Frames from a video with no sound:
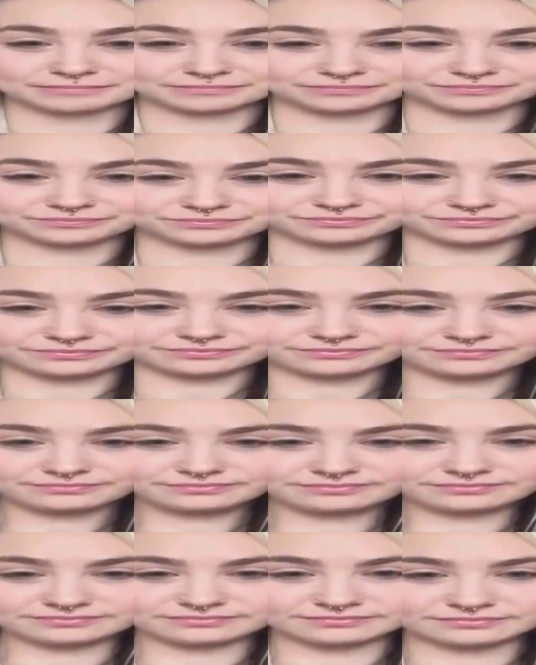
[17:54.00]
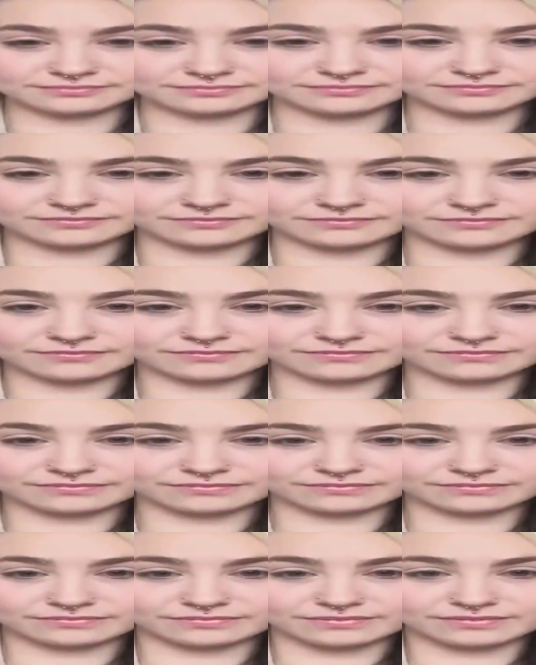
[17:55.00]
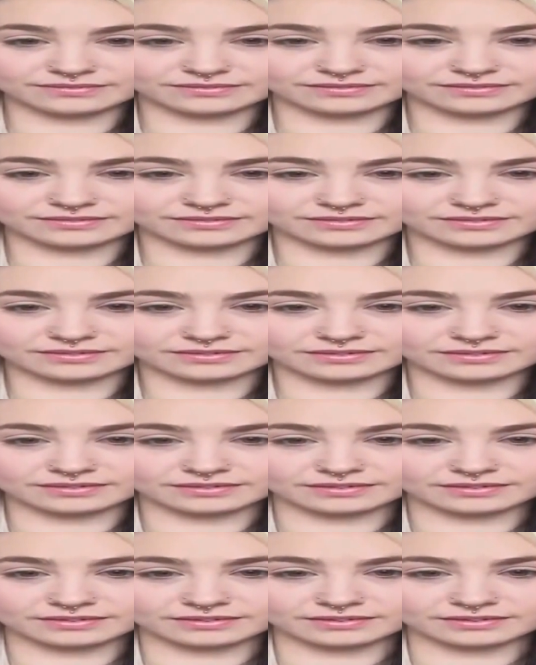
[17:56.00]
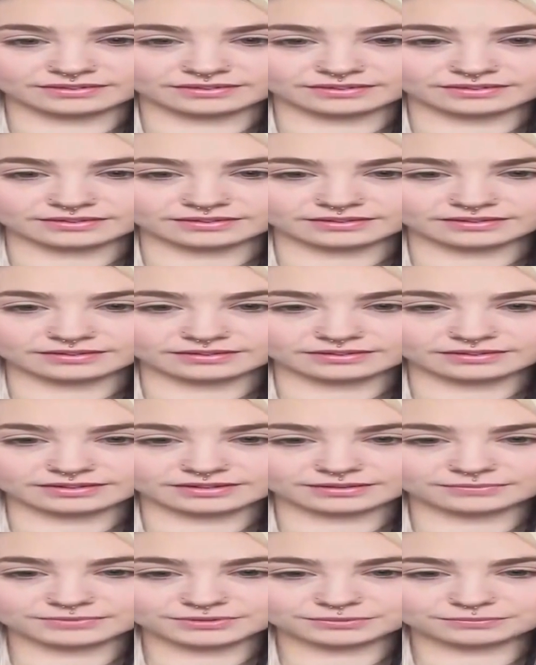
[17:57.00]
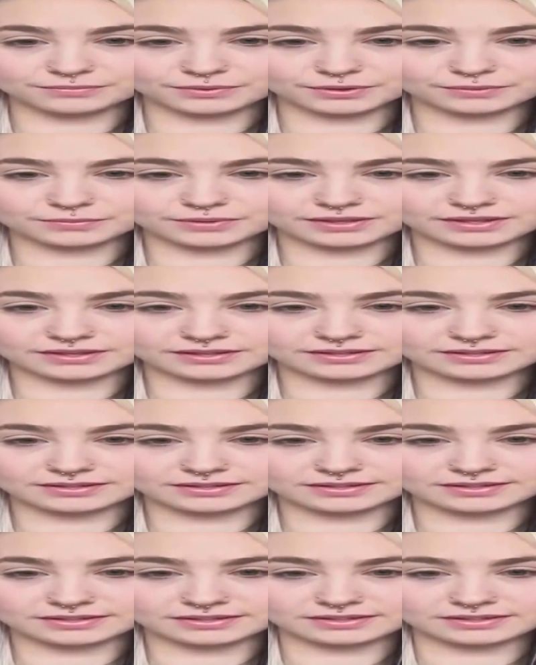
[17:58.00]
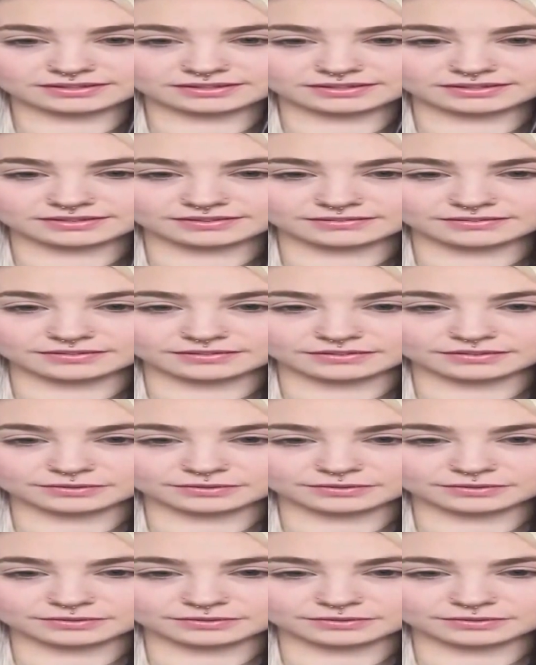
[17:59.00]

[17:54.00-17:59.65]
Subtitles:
[no speech]